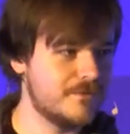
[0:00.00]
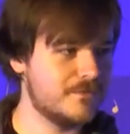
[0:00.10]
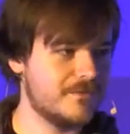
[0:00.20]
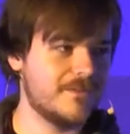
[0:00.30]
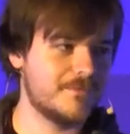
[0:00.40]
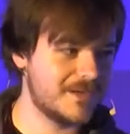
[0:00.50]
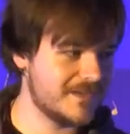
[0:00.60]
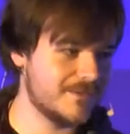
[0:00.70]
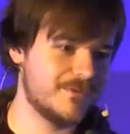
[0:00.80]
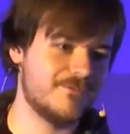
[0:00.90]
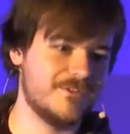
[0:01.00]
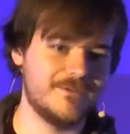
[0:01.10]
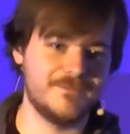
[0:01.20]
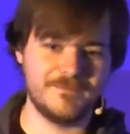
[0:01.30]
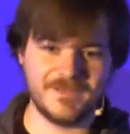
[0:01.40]
Where's all this money coming
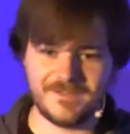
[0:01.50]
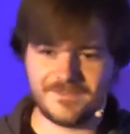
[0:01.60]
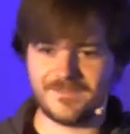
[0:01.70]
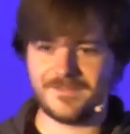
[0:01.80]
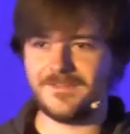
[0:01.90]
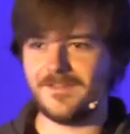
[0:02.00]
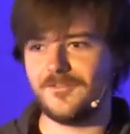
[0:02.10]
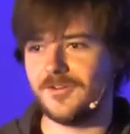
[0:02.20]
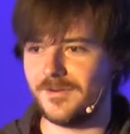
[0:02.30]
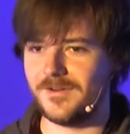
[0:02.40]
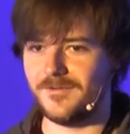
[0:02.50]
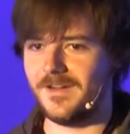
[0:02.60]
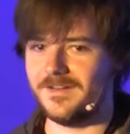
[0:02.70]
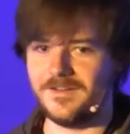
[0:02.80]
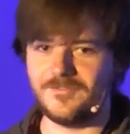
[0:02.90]
from? But it's it's actually quite
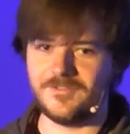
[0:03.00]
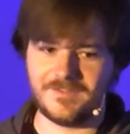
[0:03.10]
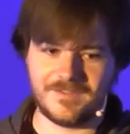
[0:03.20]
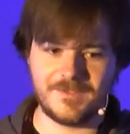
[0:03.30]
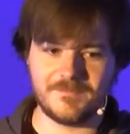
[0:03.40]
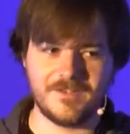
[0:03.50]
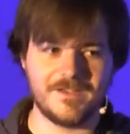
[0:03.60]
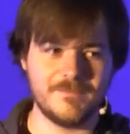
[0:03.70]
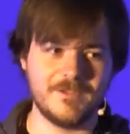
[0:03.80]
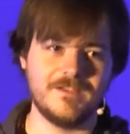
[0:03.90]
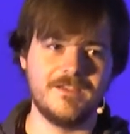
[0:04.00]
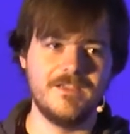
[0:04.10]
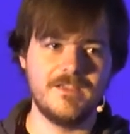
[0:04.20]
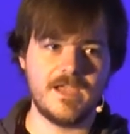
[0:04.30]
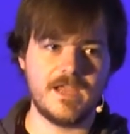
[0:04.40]
great. It just like keeps on coming,
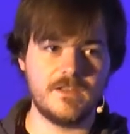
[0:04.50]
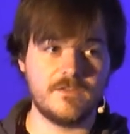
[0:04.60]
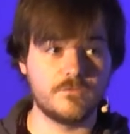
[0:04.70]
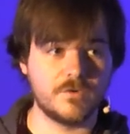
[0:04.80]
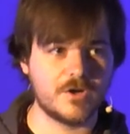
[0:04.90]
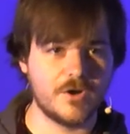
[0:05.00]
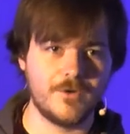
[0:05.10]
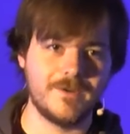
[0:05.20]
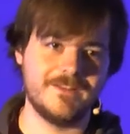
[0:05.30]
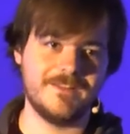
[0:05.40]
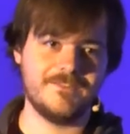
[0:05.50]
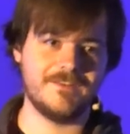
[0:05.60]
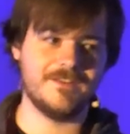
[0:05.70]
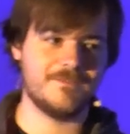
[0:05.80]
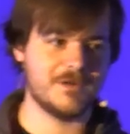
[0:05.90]
and it's it's recurring. That's the
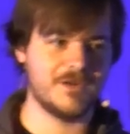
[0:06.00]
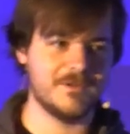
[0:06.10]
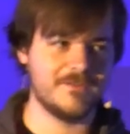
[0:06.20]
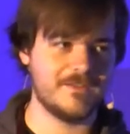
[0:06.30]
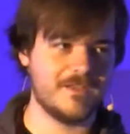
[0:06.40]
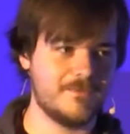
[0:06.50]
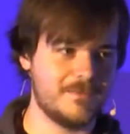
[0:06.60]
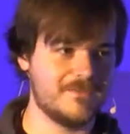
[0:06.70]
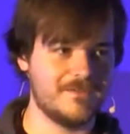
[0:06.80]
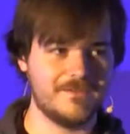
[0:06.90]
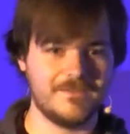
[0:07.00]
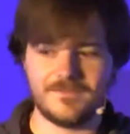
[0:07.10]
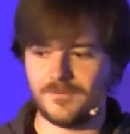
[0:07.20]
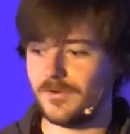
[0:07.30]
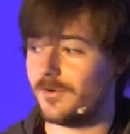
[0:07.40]
nice part about a SaaS business.
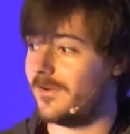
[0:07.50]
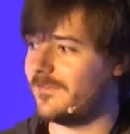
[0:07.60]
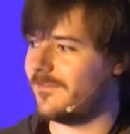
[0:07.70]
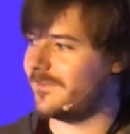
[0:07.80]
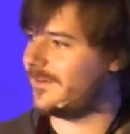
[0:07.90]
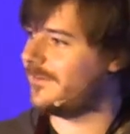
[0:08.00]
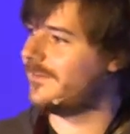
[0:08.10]
It's a recurring revenue.